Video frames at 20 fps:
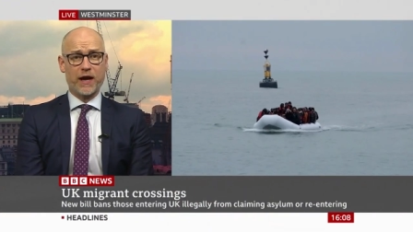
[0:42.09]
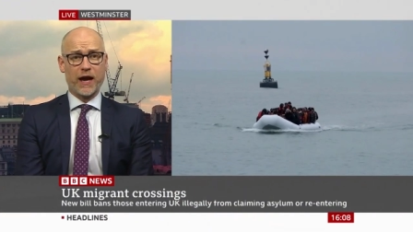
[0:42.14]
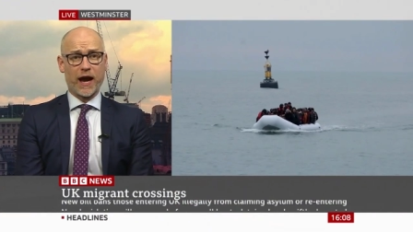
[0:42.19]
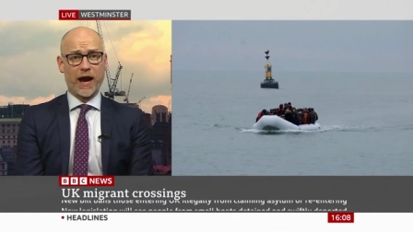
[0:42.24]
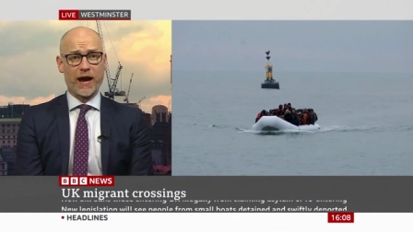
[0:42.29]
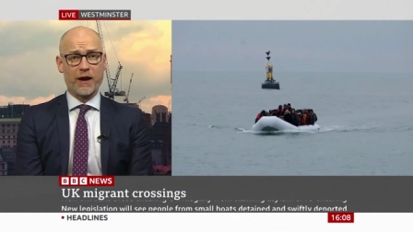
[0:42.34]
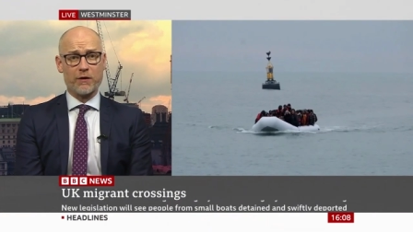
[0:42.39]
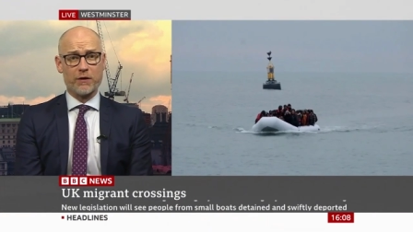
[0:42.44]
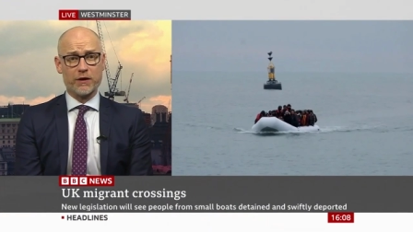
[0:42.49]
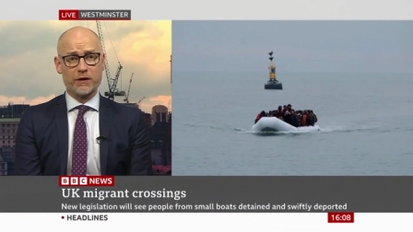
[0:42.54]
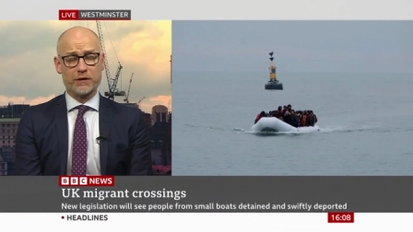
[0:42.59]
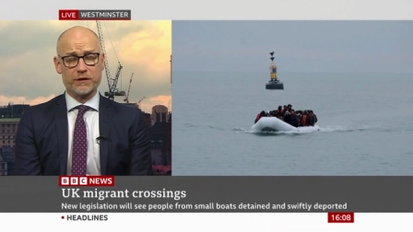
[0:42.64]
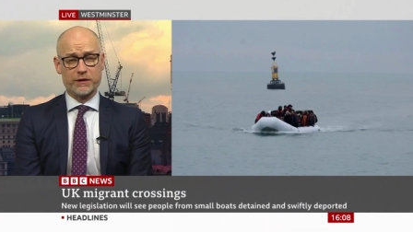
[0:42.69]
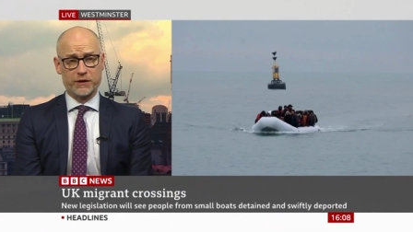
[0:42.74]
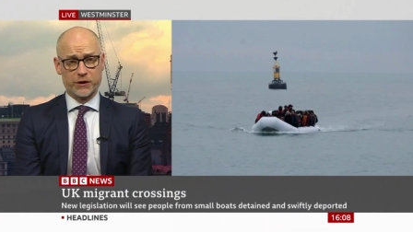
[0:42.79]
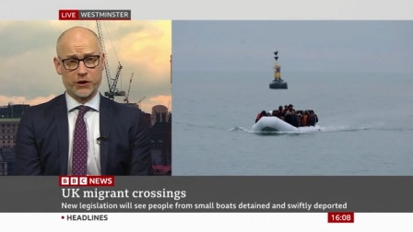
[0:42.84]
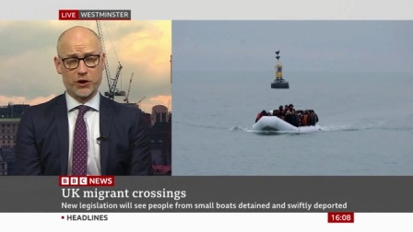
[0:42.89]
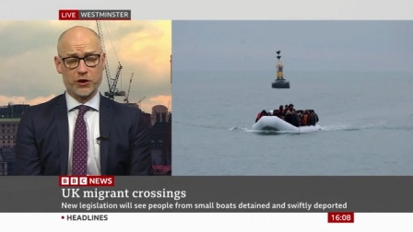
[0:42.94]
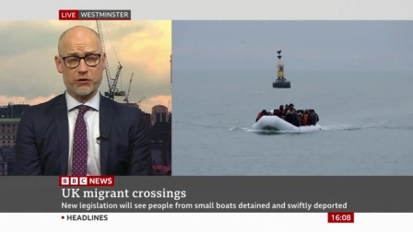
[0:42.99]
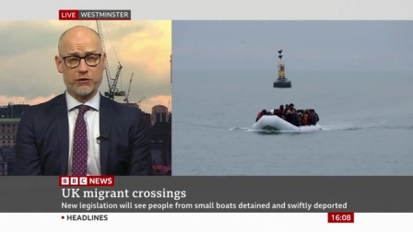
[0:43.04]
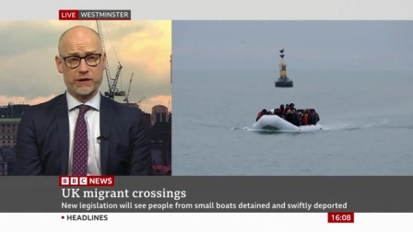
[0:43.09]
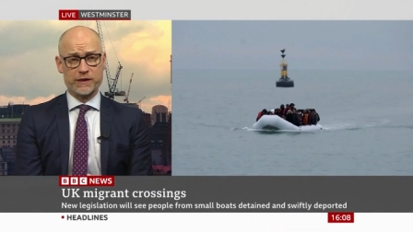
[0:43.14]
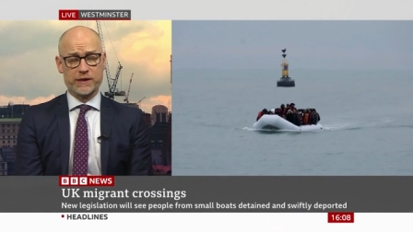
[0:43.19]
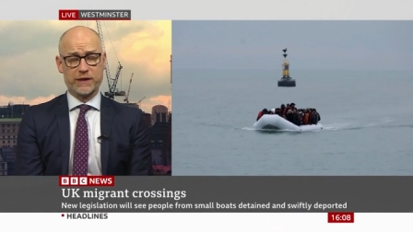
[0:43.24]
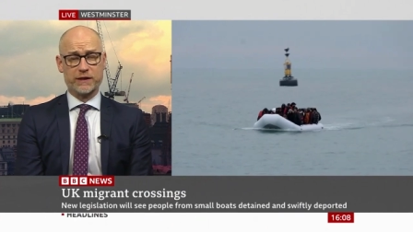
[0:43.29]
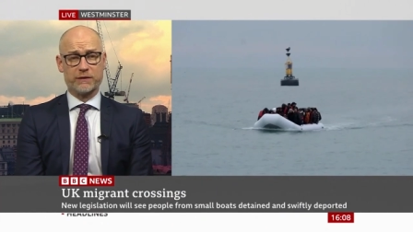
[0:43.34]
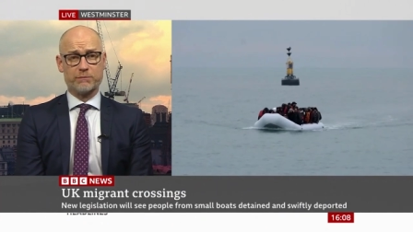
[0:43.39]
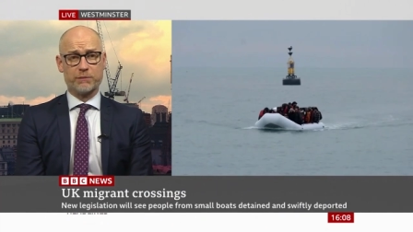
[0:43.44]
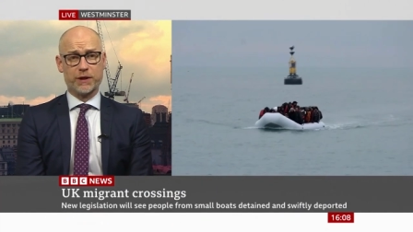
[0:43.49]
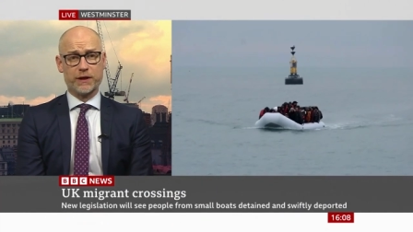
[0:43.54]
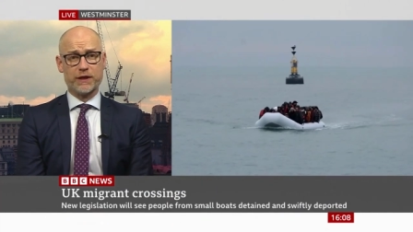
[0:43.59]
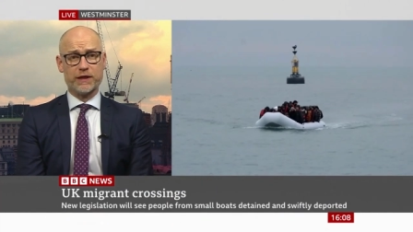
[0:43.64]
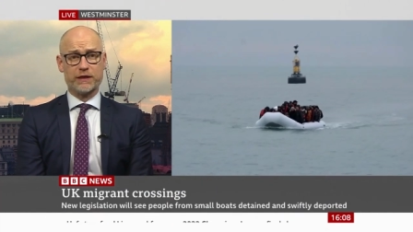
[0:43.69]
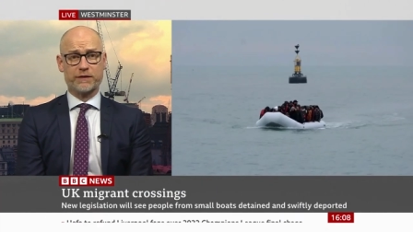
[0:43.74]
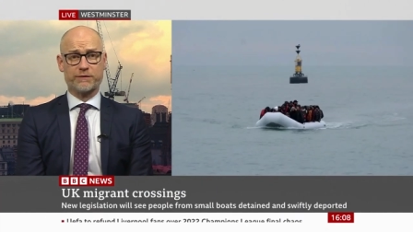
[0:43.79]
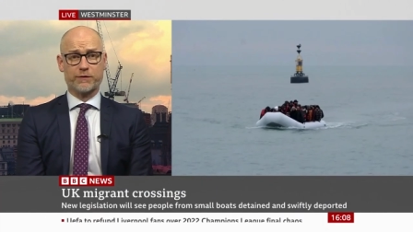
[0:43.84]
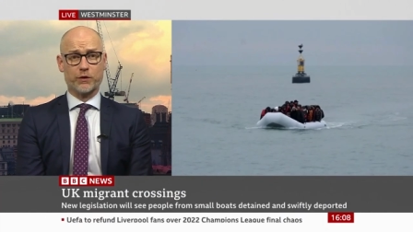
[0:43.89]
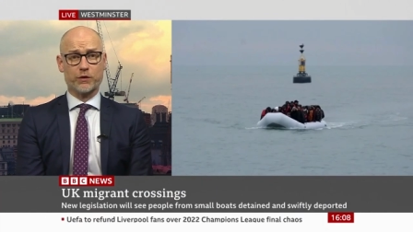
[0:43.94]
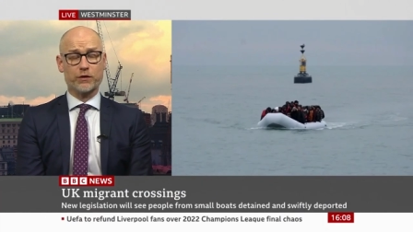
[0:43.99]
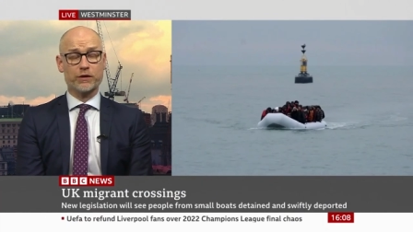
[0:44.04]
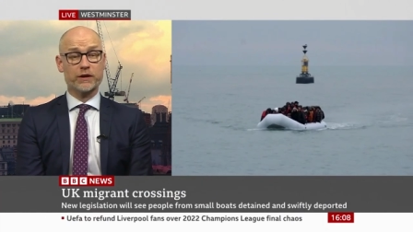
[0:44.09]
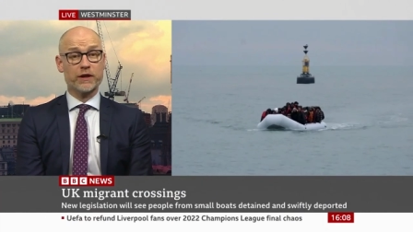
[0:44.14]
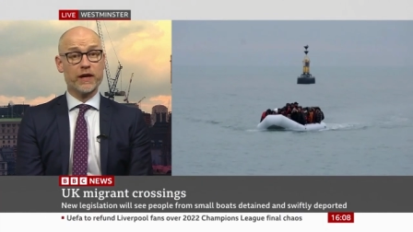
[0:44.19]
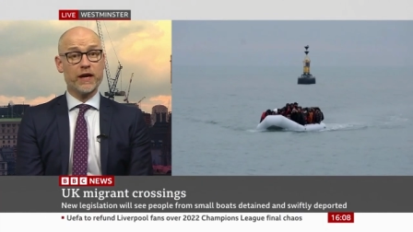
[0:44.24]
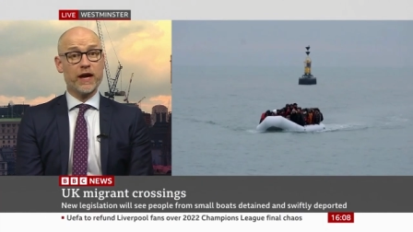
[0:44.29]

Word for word: our security and police force